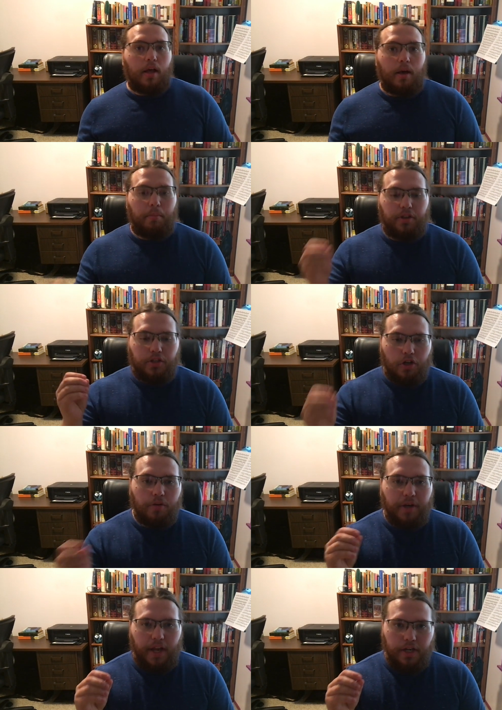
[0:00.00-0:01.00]
But the
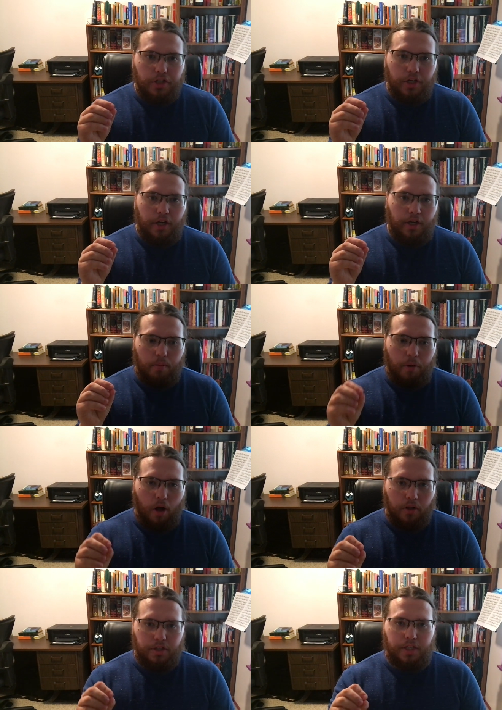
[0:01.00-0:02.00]
termination
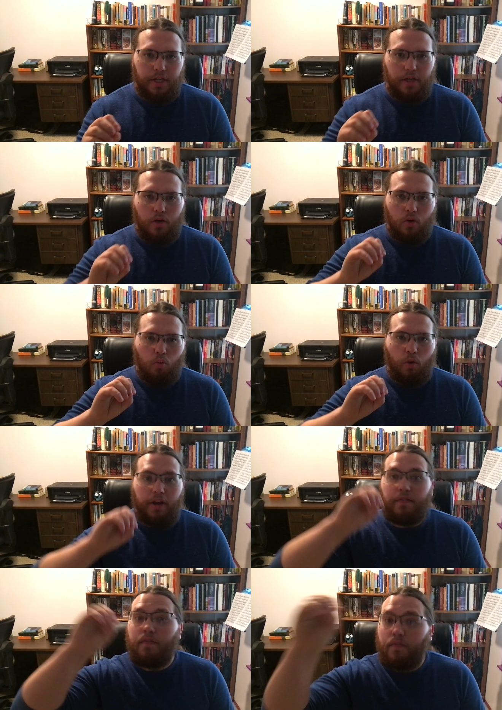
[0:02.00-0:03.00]
policy
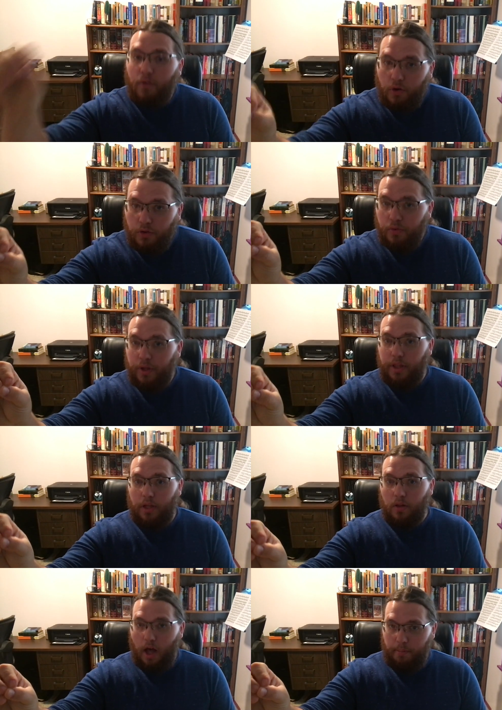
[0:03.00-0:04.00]
went further than the
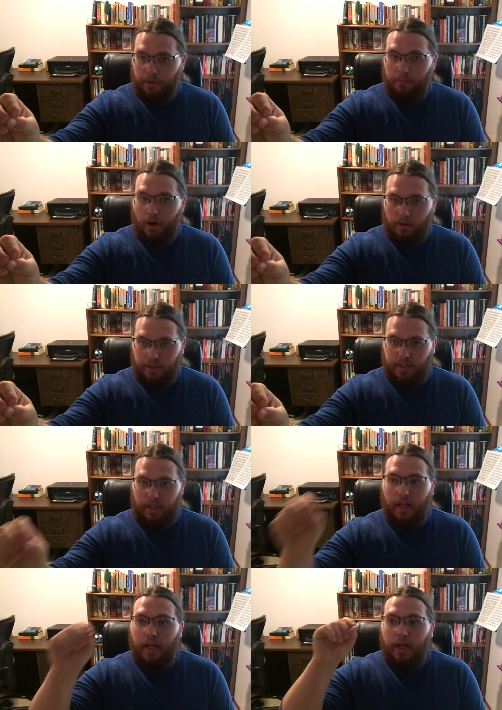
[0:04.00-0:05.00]
allotment
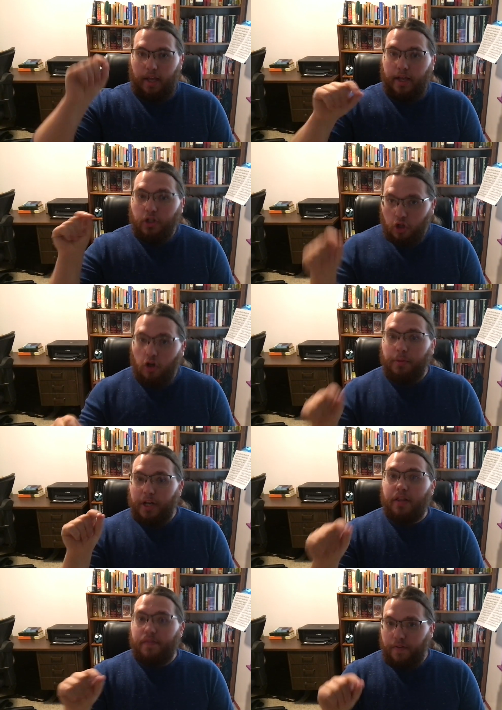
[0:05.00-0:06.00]
policy. It
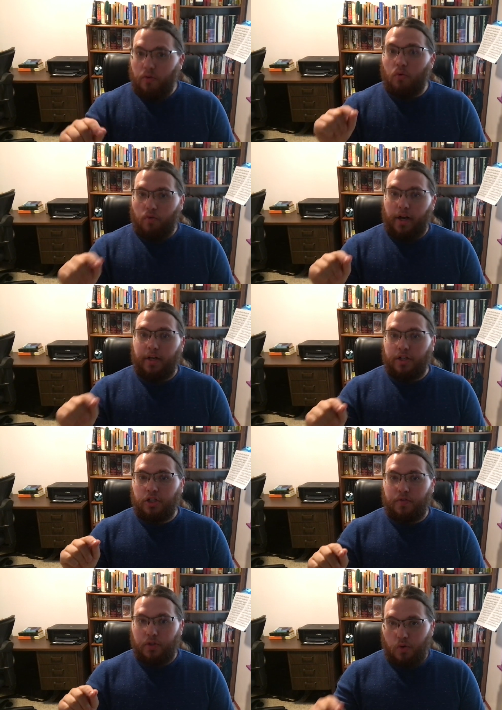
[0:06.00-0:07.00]
terminated the federal
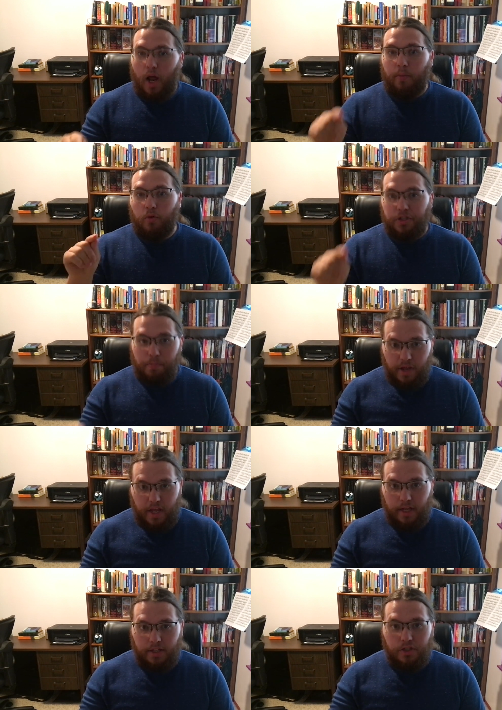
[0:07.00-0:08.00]
recognition of a tribe, which
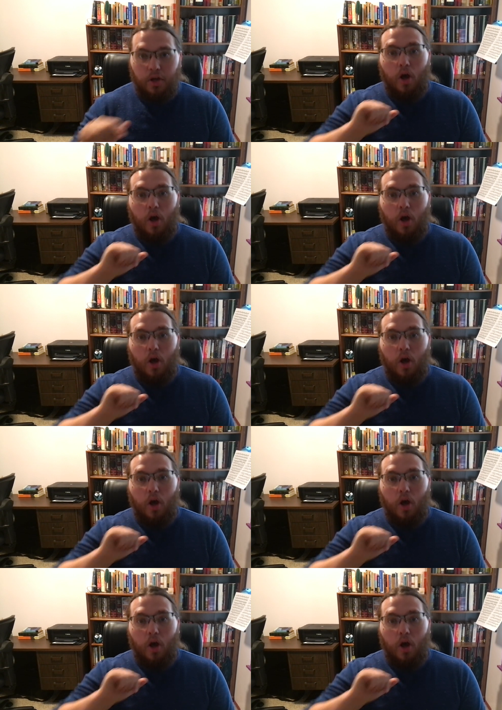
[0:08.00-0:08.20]
means